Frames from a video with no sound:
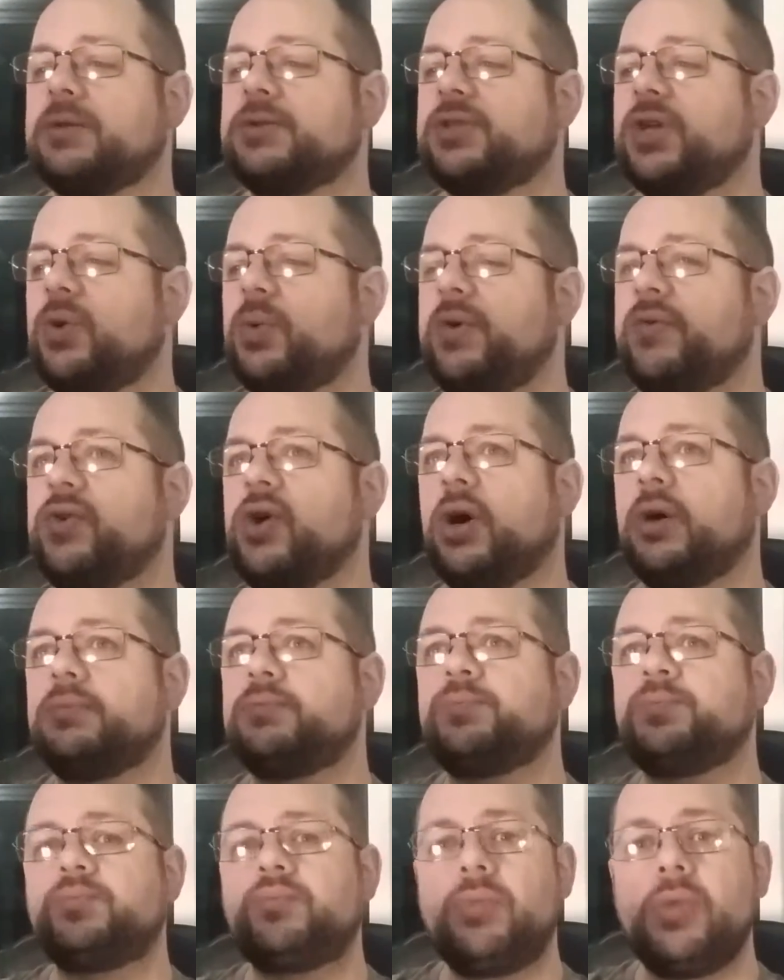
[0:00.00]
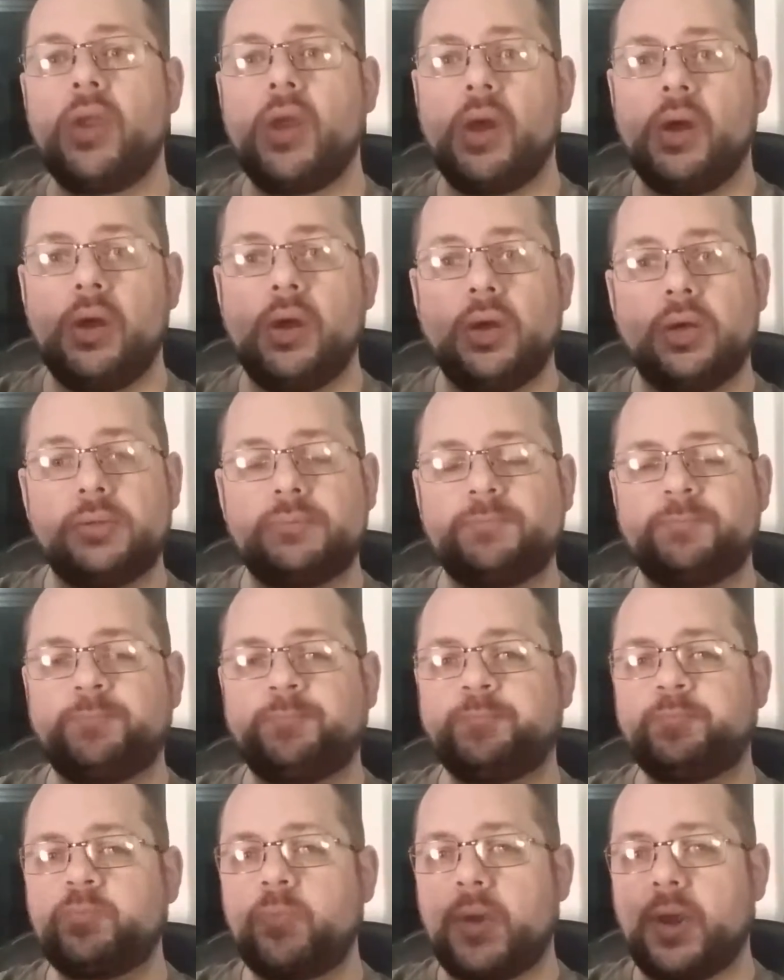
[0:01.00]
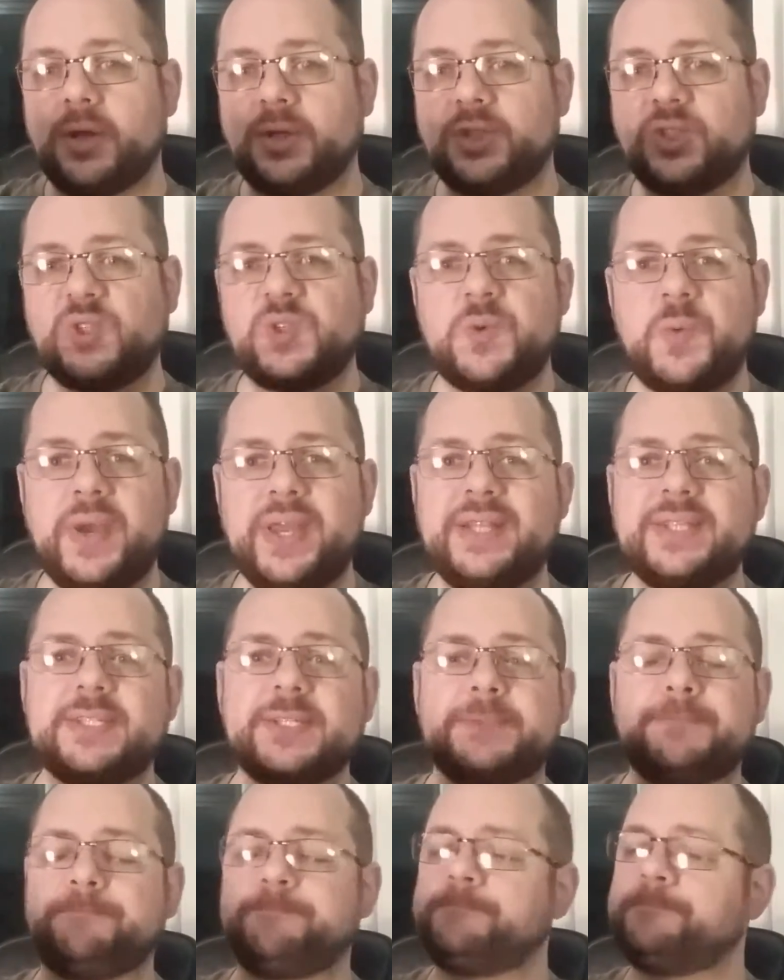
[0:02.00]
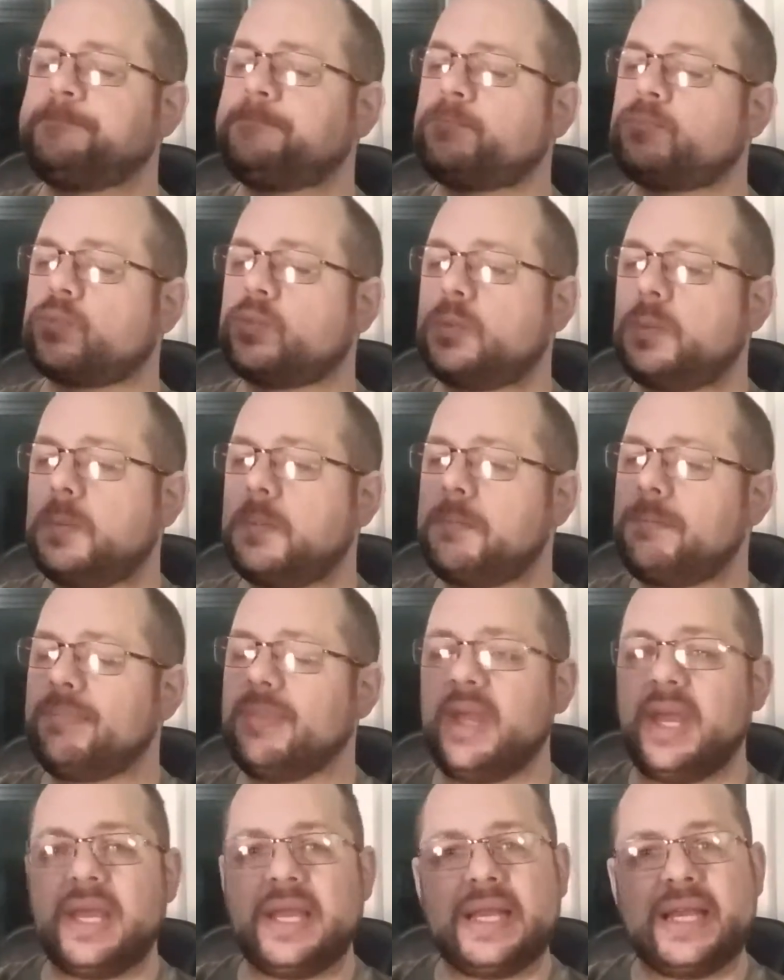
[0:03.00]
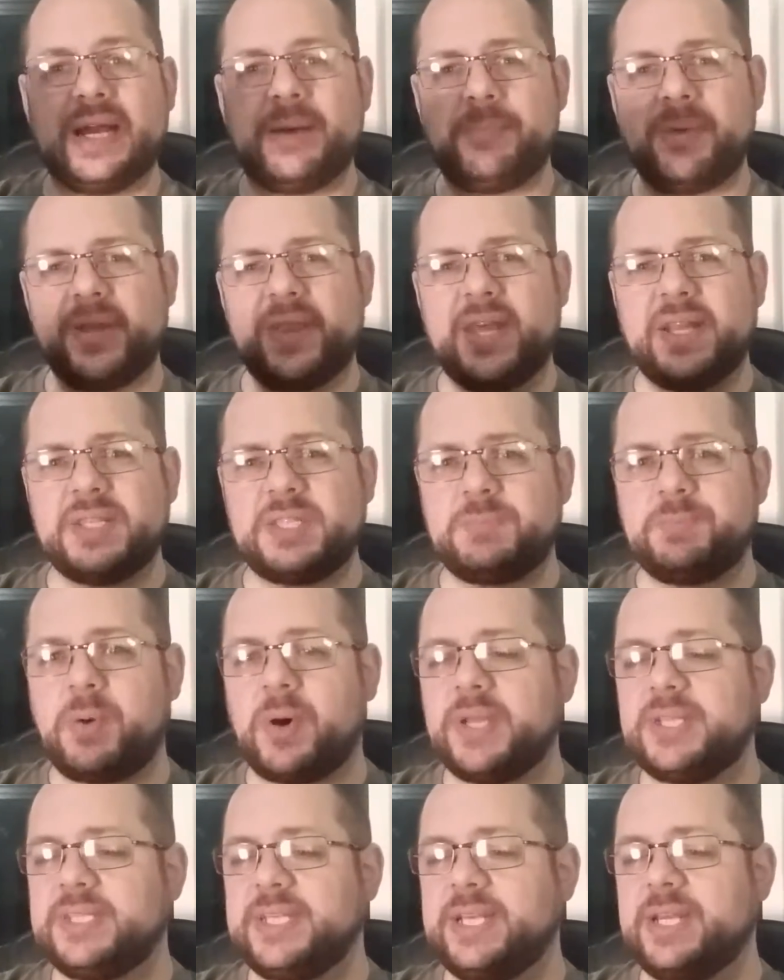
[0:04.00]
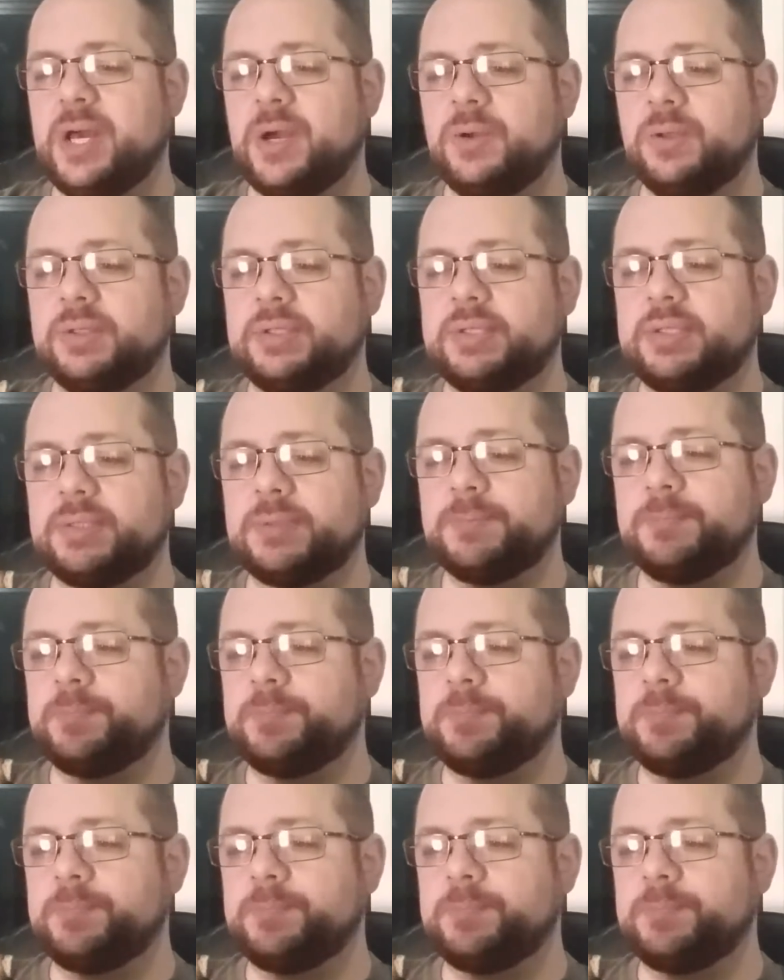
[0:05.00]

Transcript: So we've got sweet, but then spicy notes.